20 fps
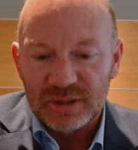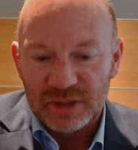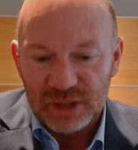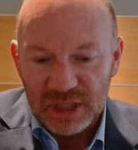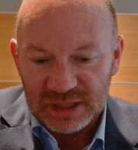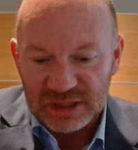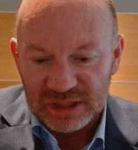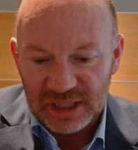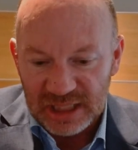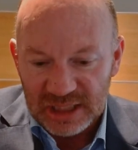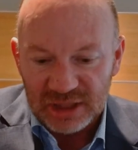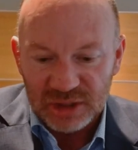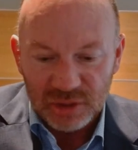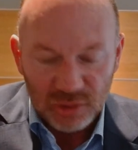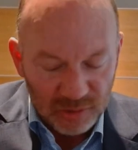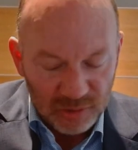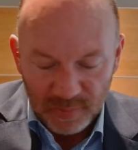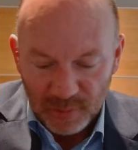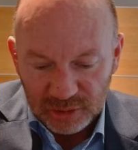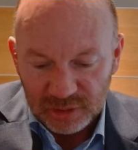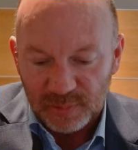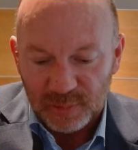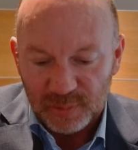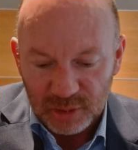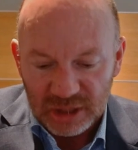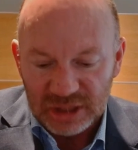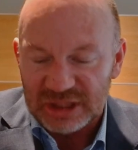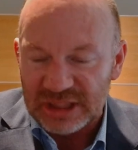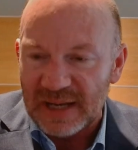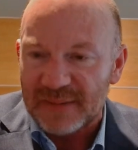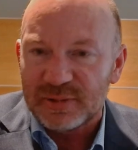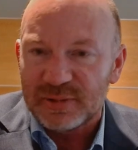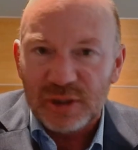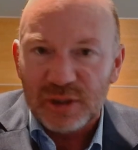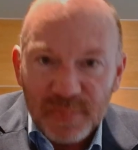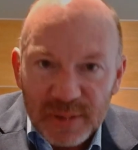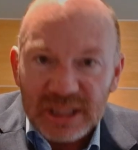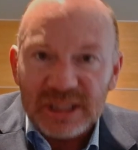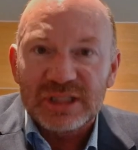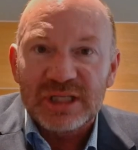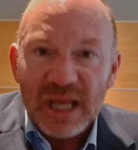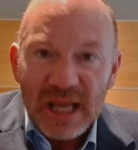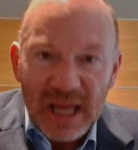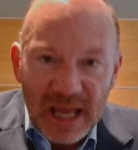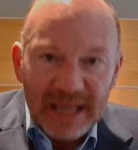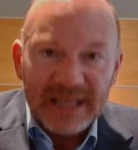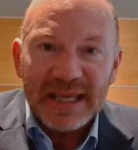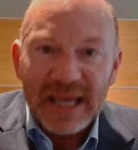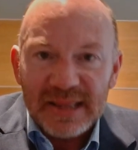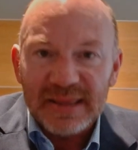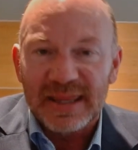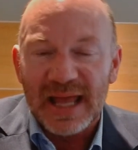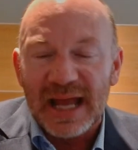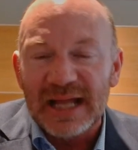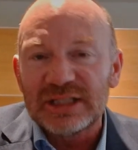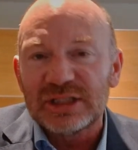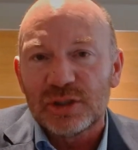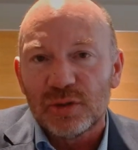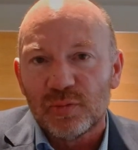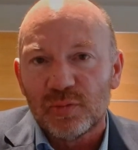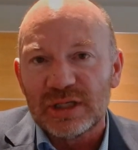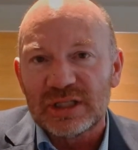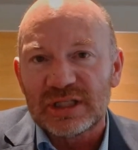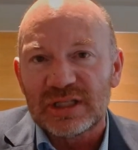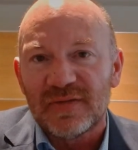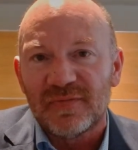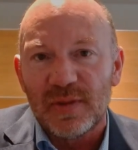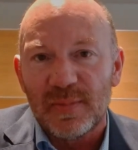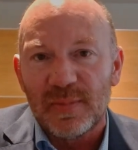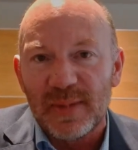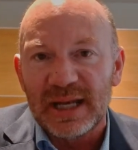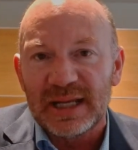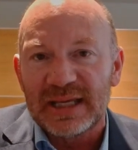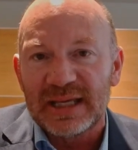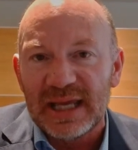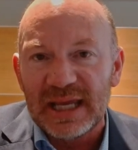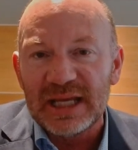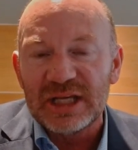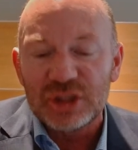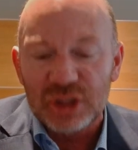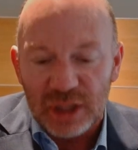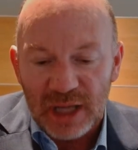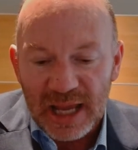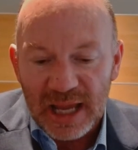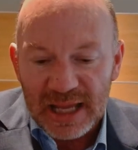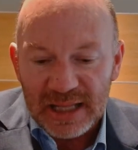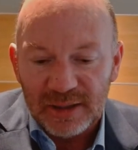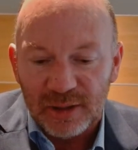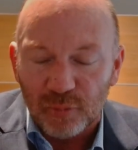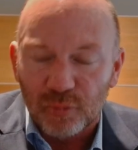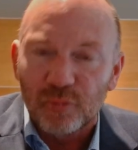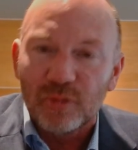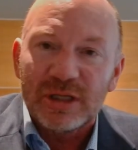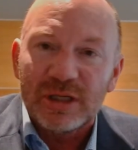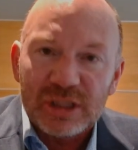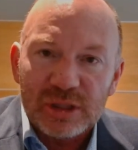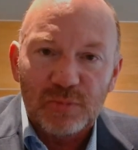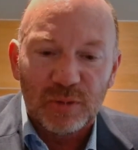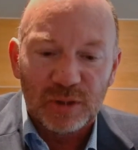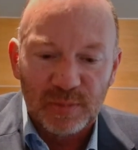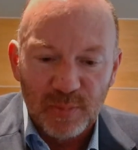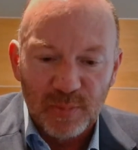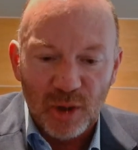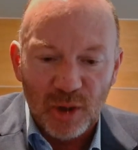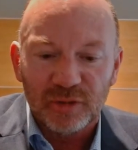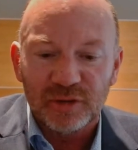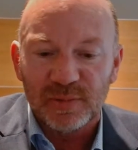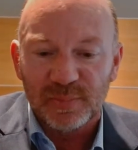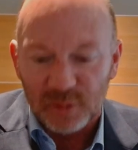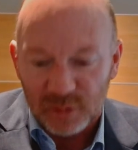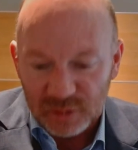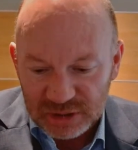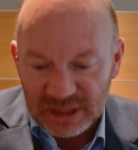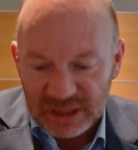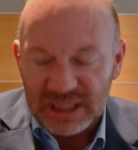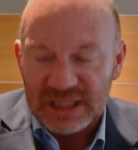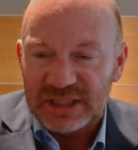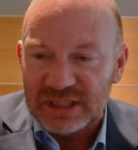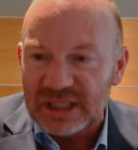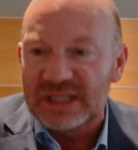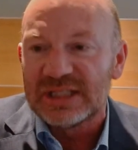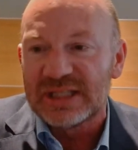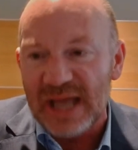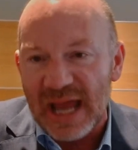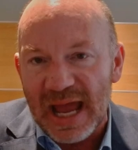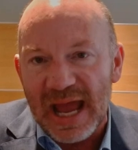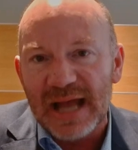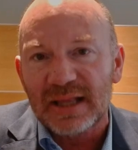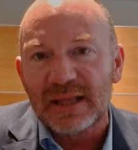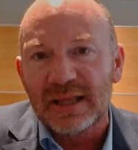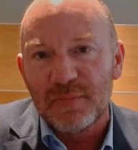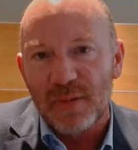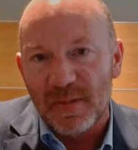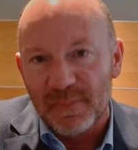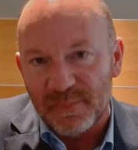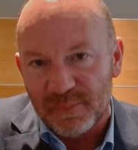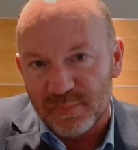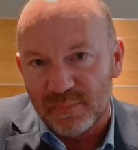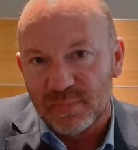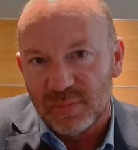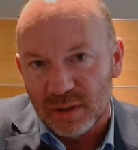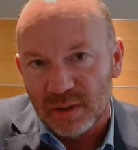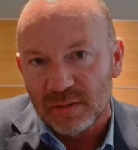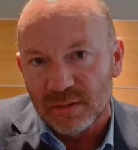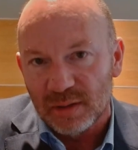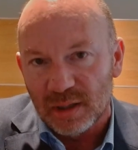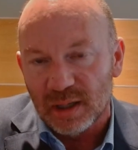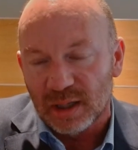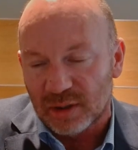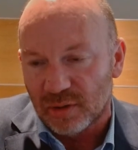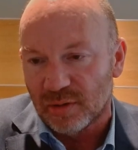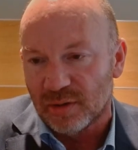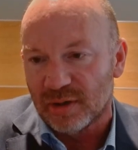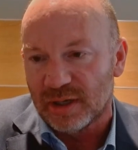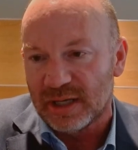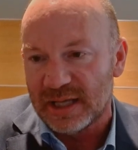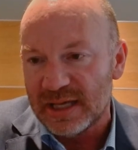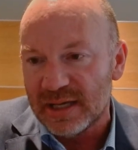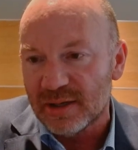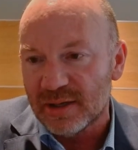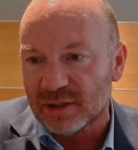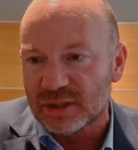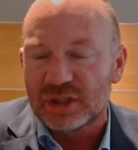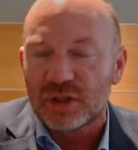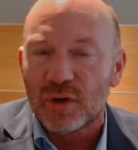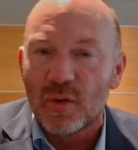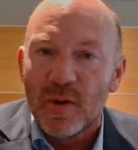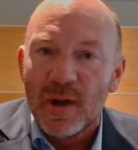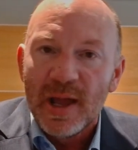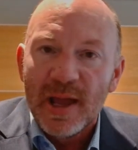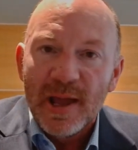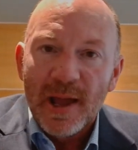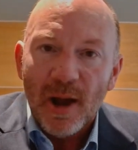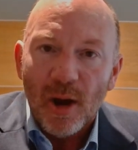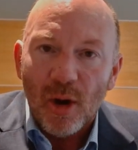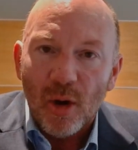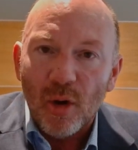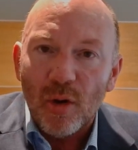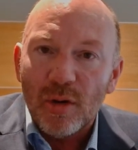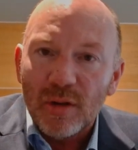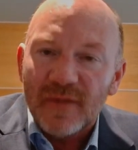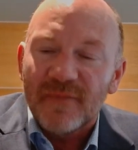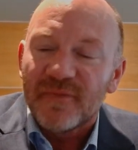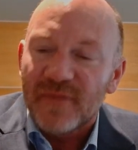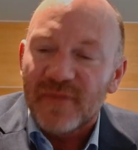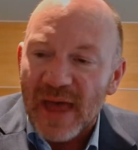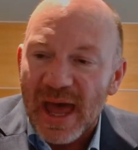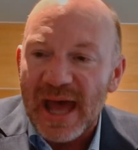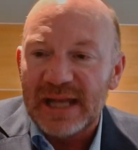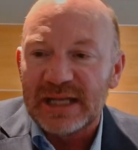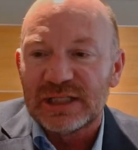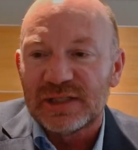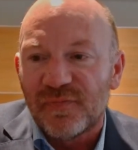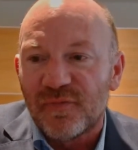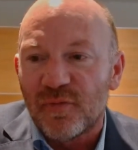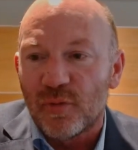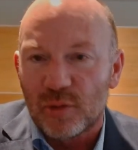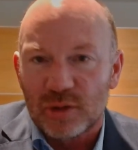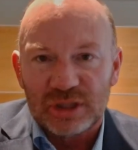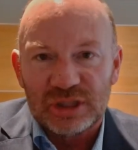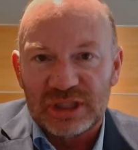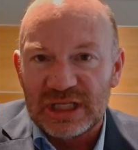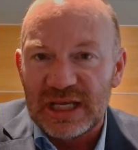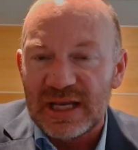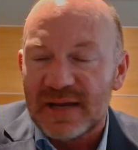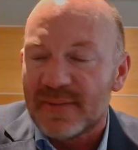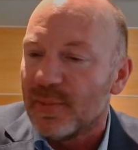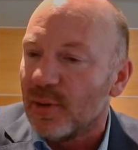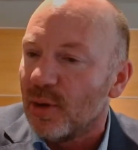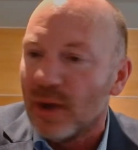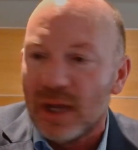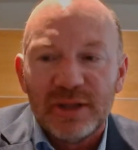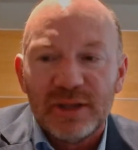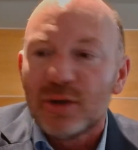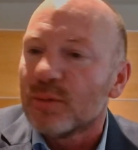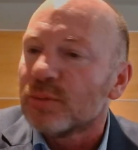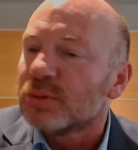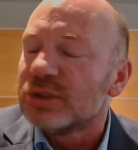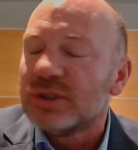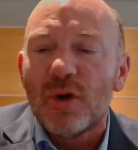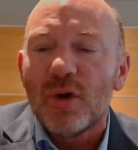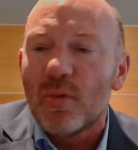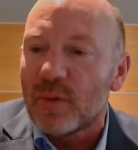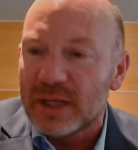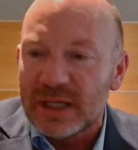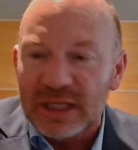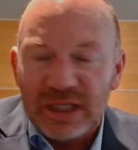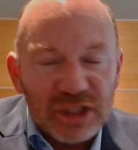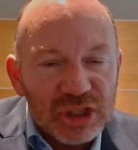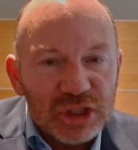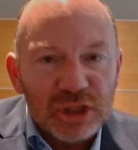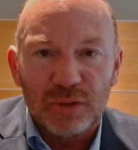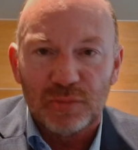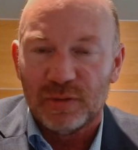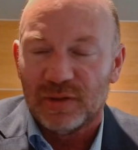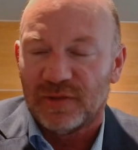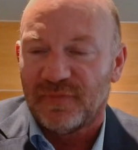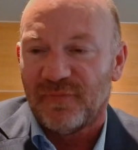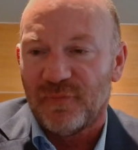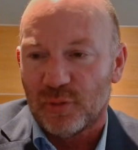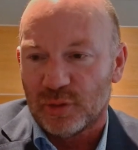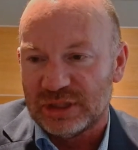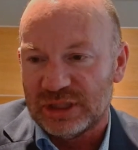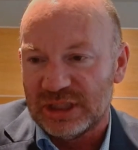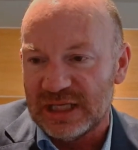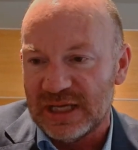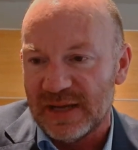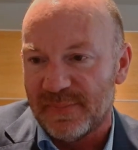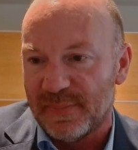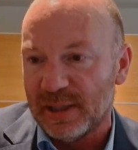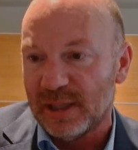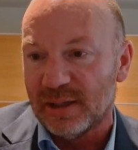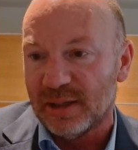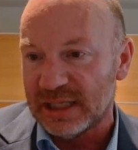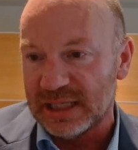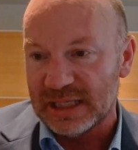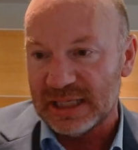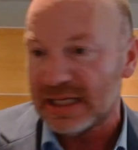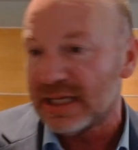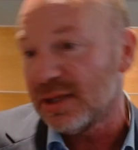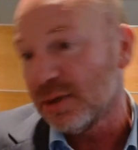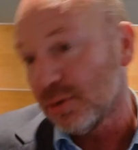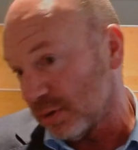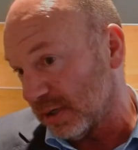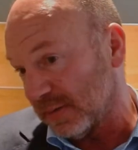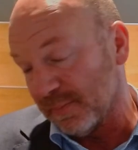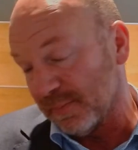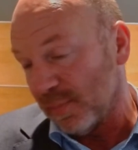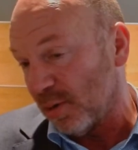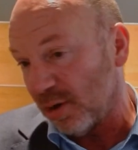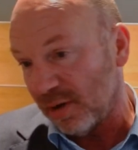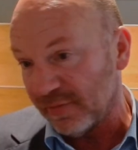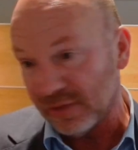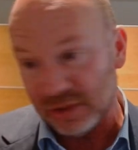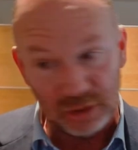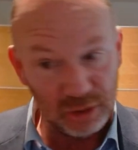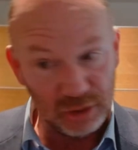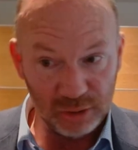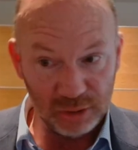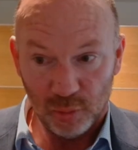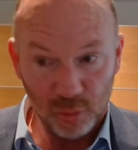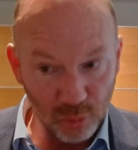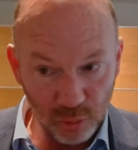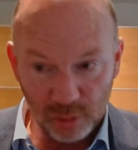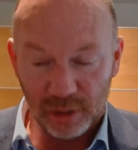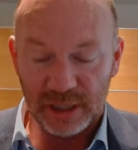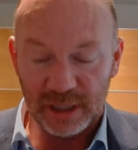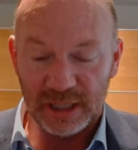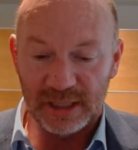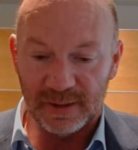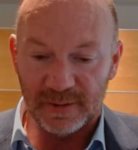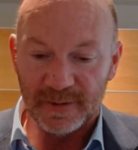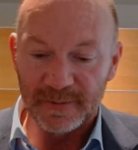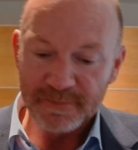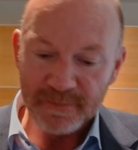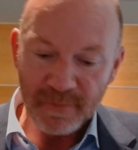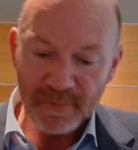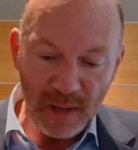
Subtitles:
gestation or multiple conception, because again, that's the risk of the medication. And the risk with multiples is exactly what occurred here. So all of that is foreseeable. And there was no issue with foreseeability either in Bovingdon or in